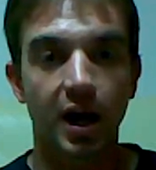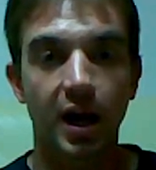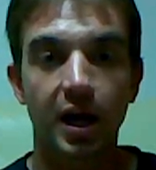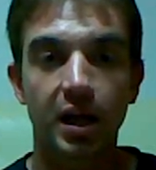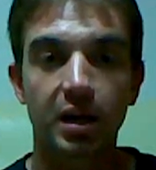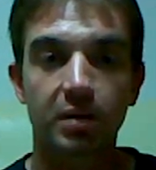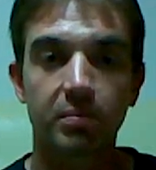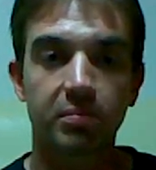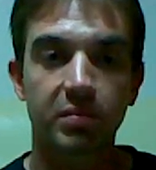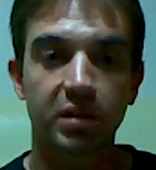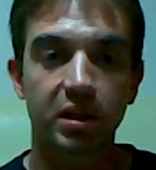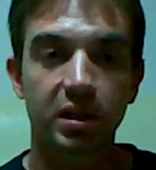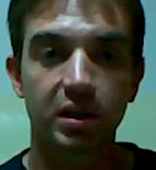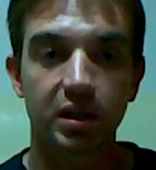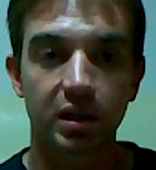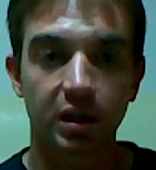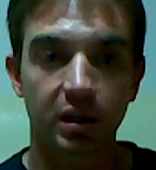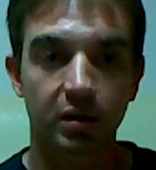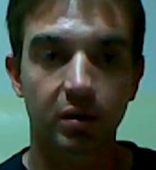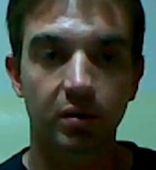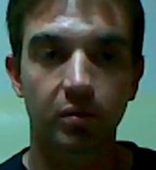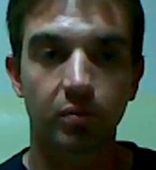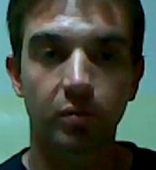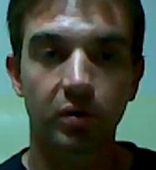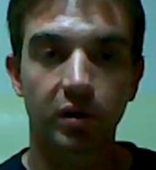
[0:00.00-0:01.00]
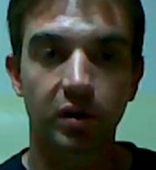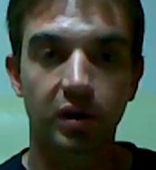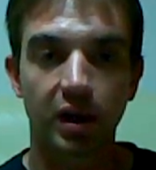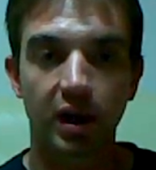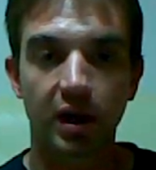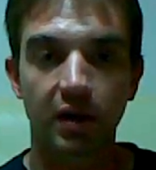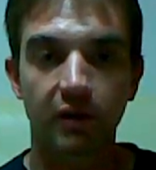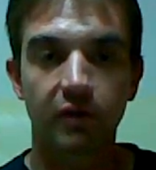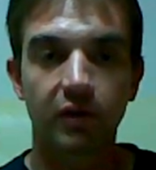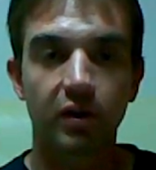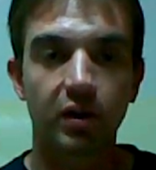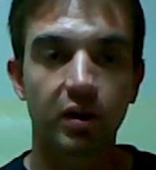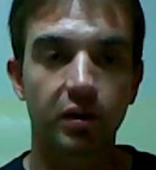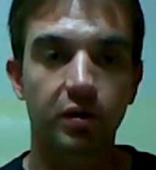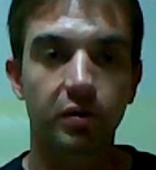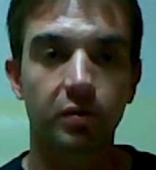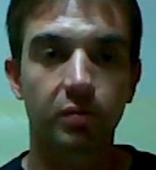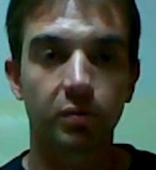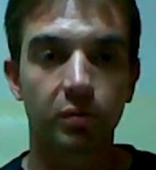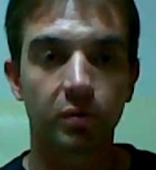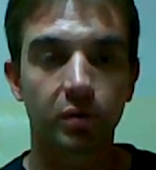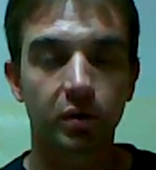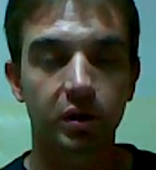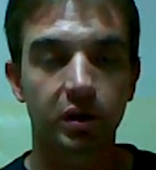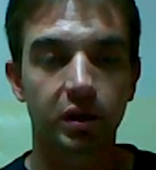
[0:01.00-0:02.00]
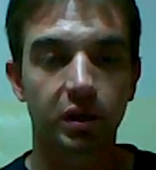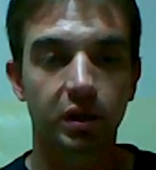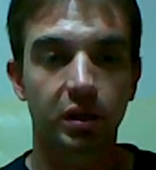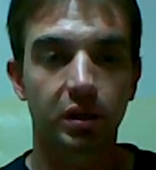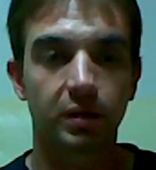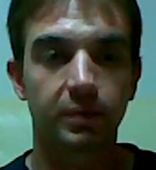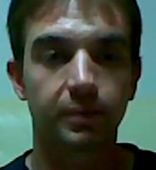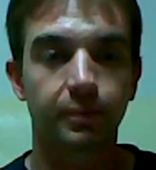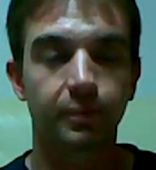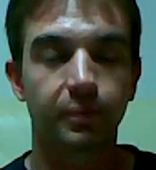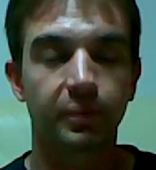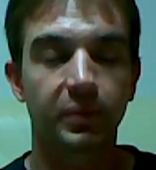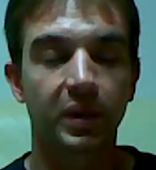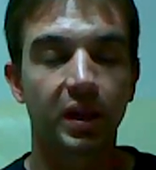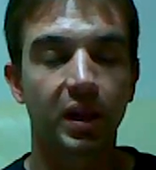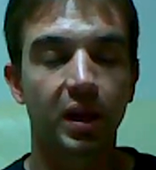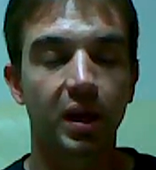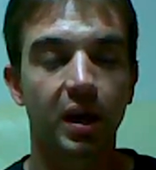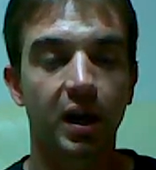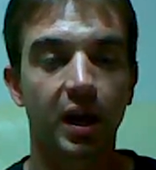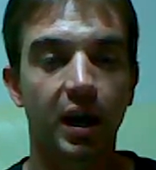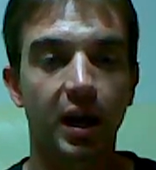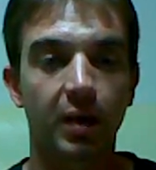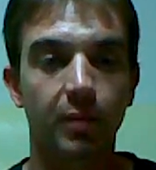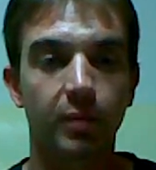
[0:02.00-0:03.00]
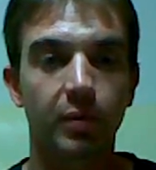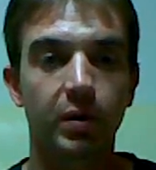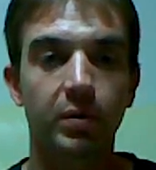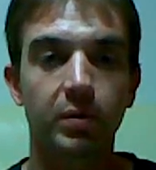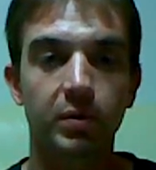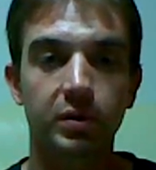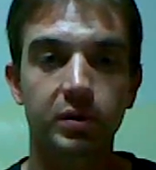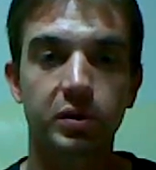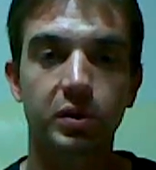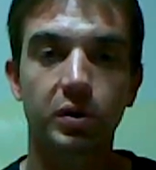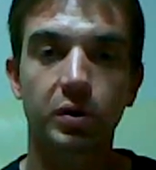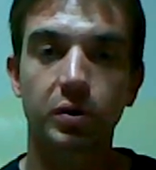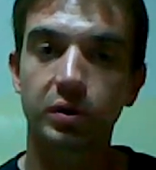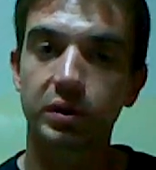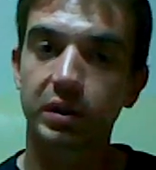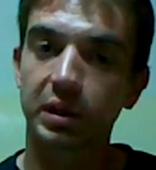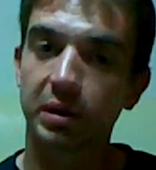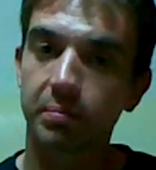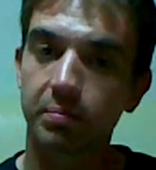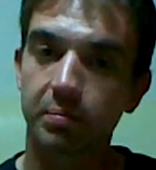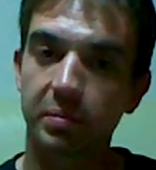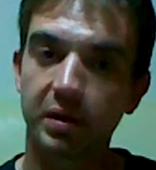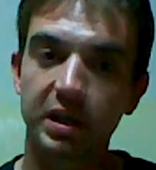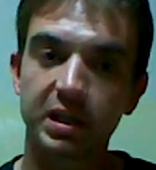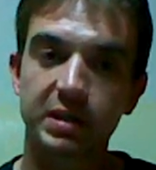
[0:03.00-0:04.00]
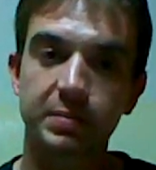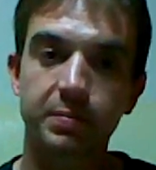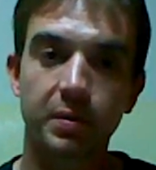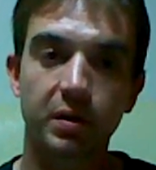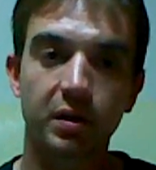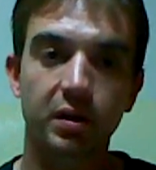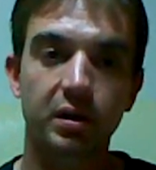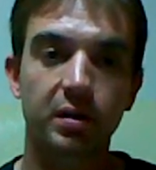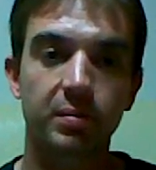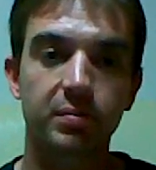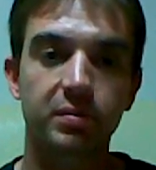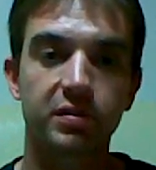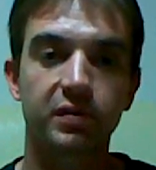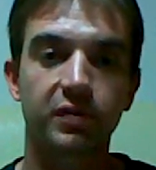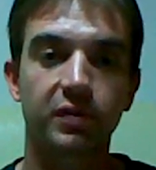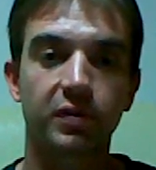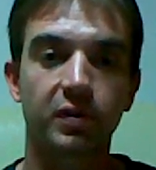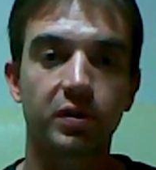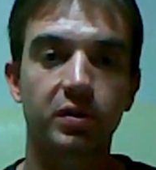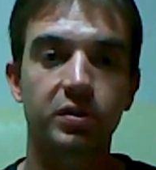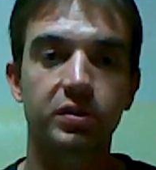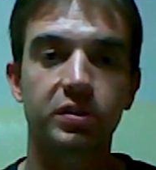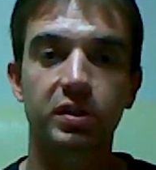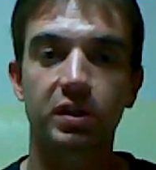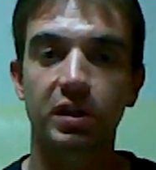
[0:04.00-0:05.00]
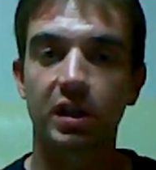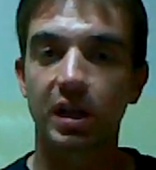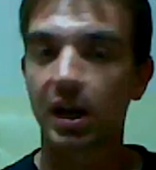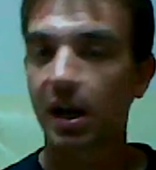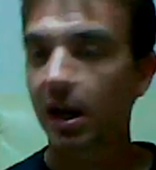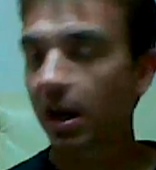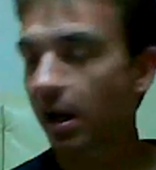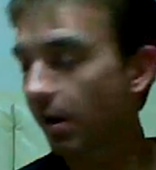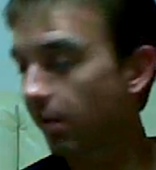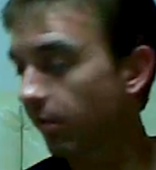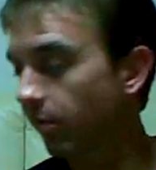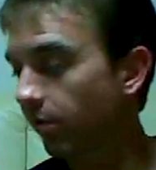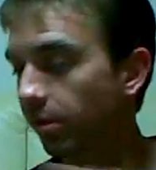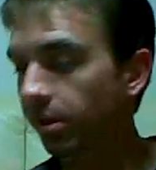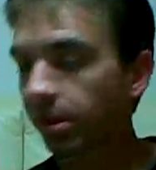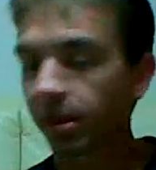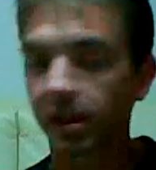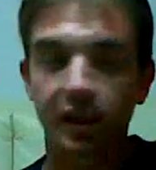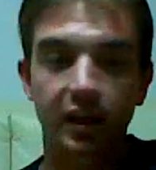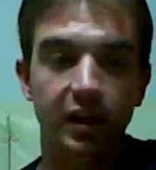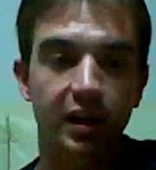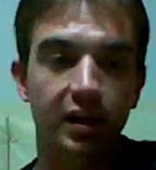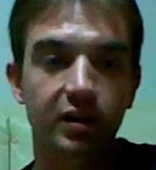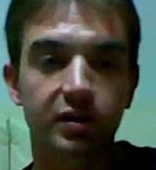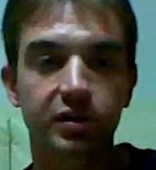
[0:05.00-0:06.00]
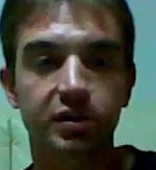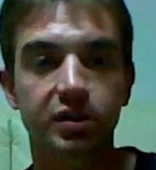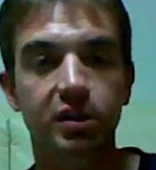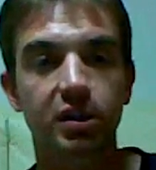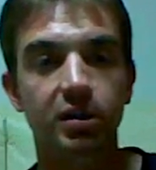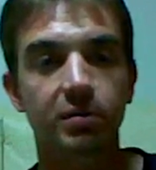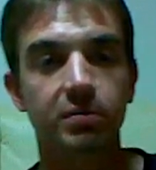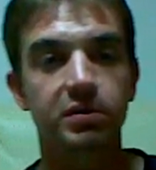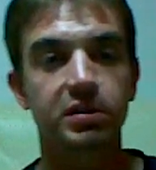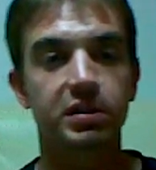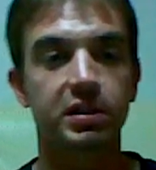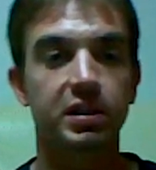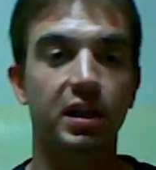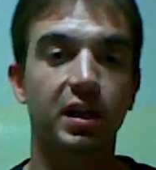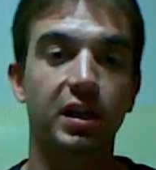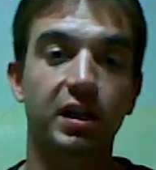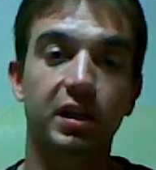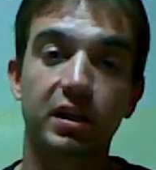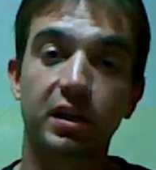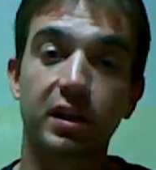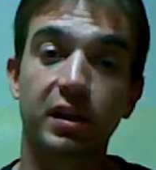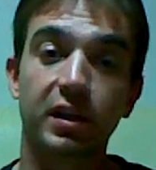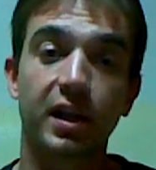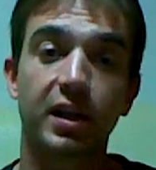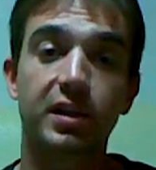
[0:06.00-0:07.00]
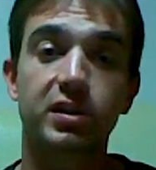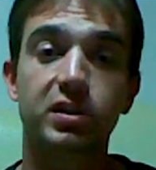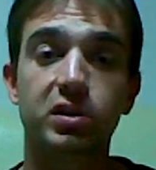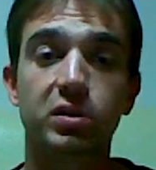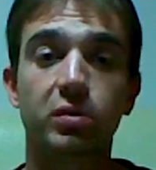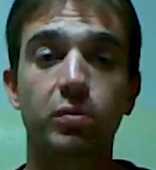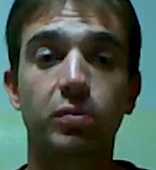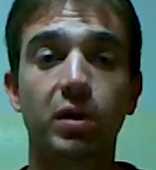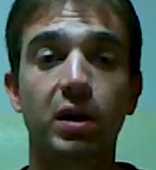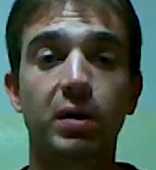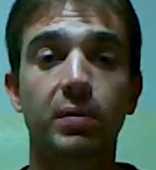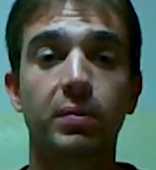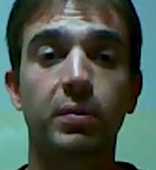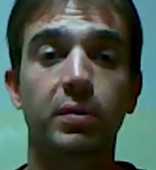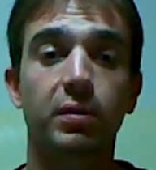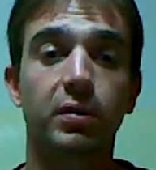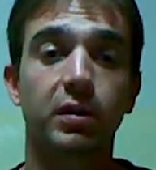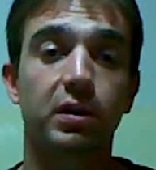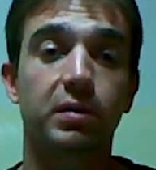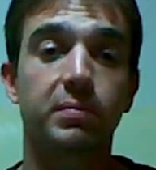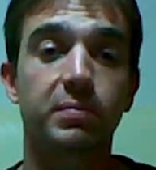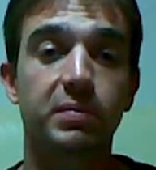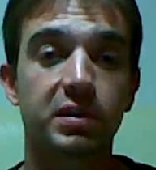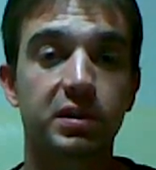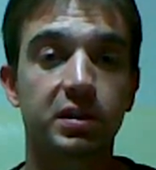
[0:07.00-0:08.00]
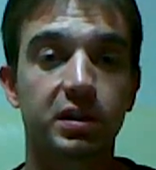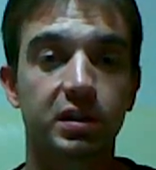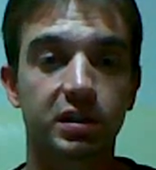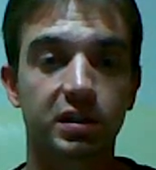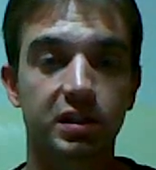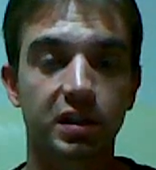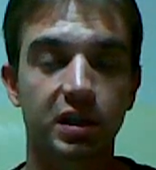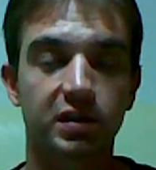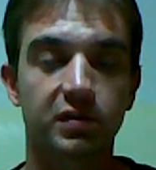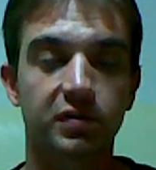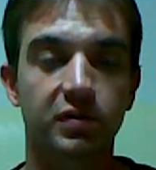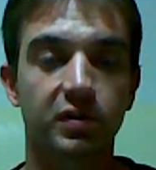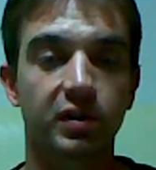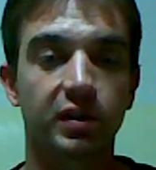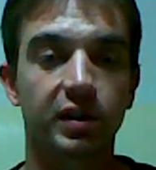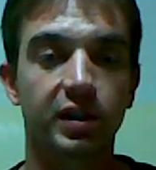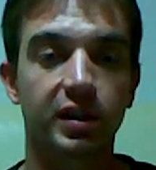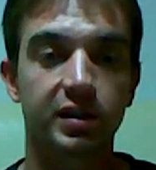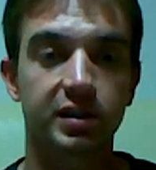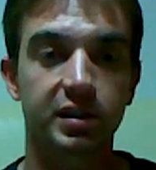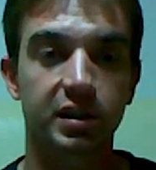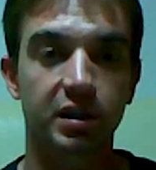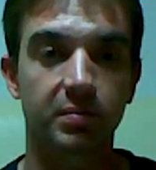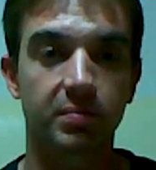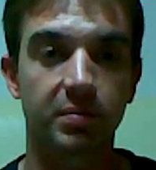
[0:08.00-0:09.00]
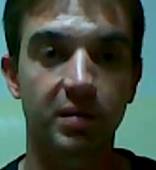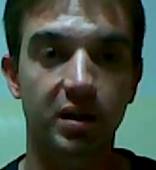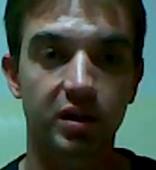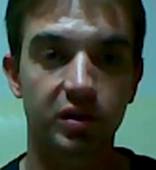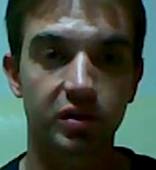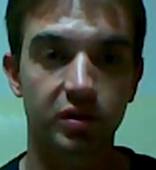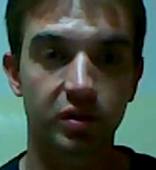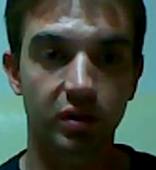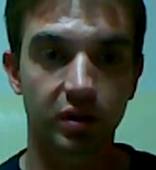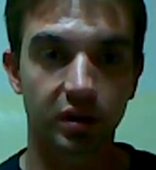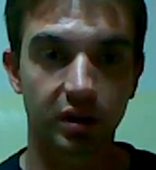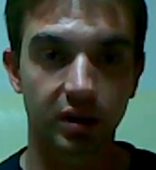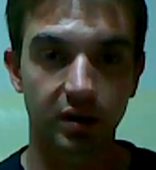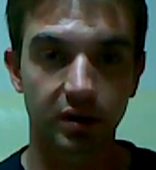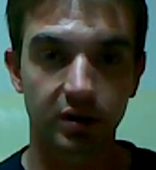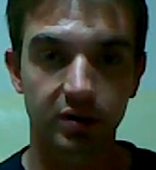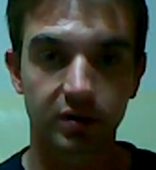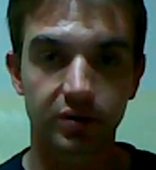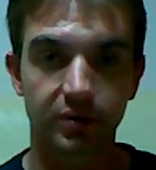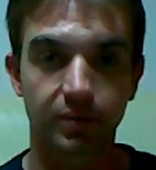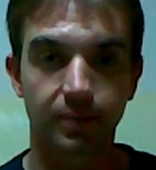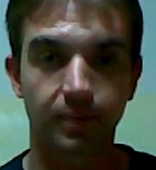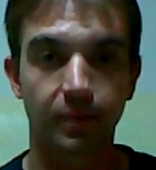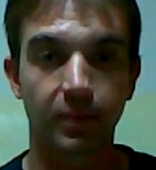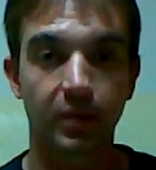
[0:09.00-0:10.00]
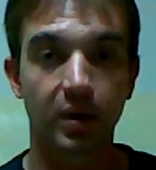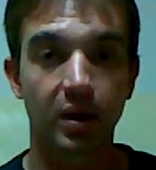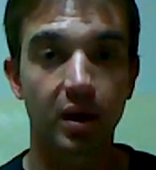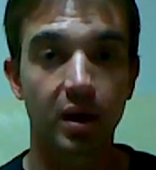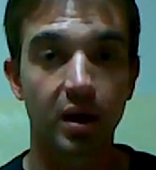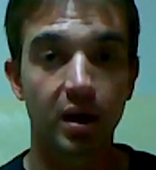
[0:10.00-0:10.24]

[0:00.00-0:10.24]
I had a meeting with every other rookie, and we were told that baseball comes first and everything else comes second, and that's the way we were going to be successful and get to the major leagues.